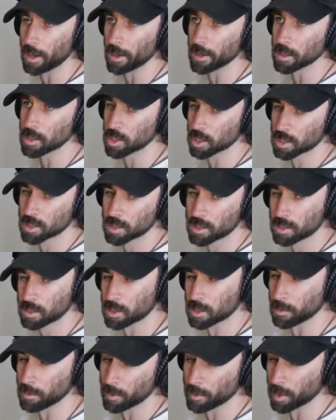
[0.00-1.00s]
just to
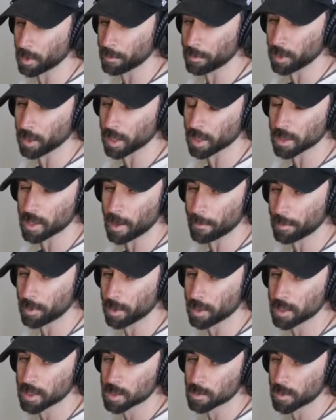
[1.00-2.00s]
be able to play in that
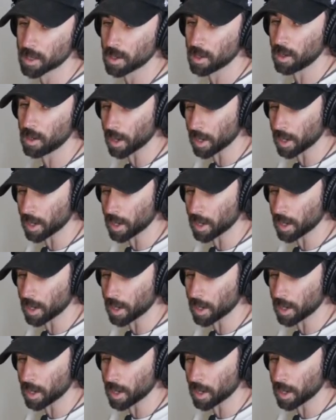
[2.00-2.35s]
placement on